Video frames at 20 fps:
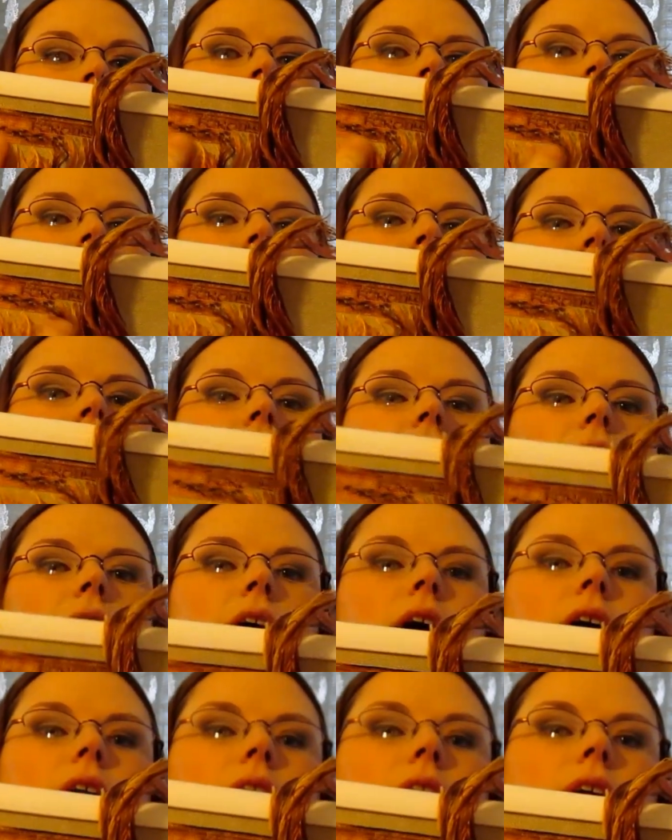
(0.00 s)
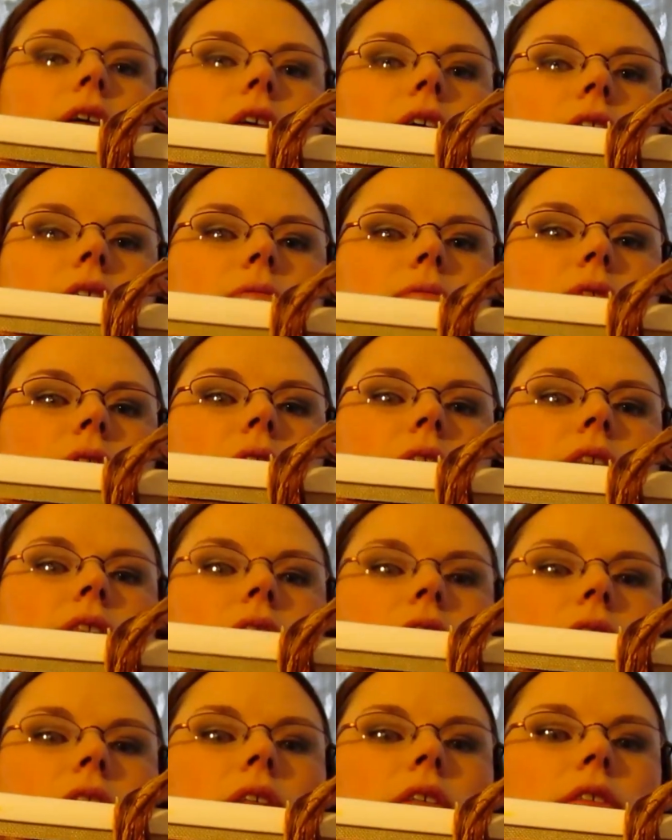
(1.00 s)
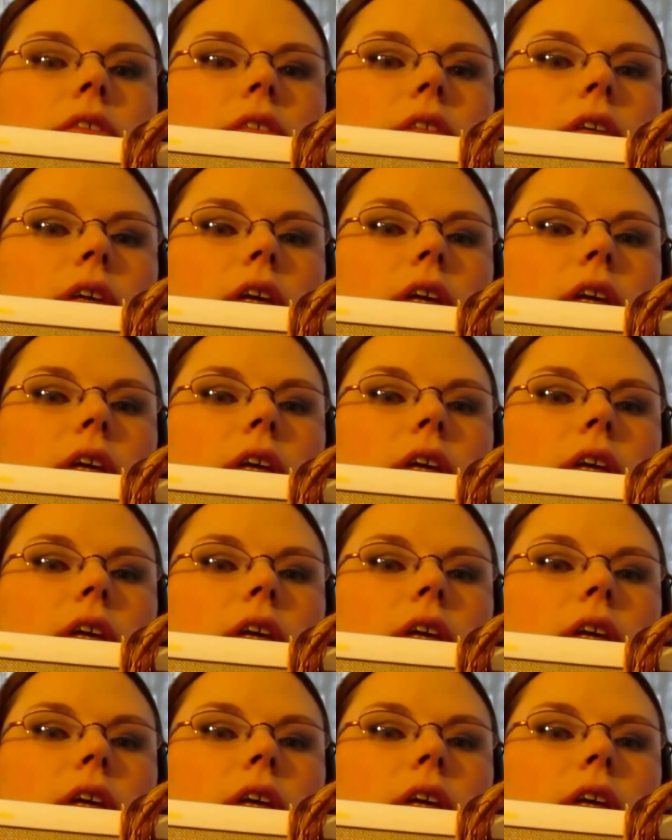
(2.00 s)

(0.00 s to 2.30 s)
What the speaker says: I got on it. I'm trying to see this in the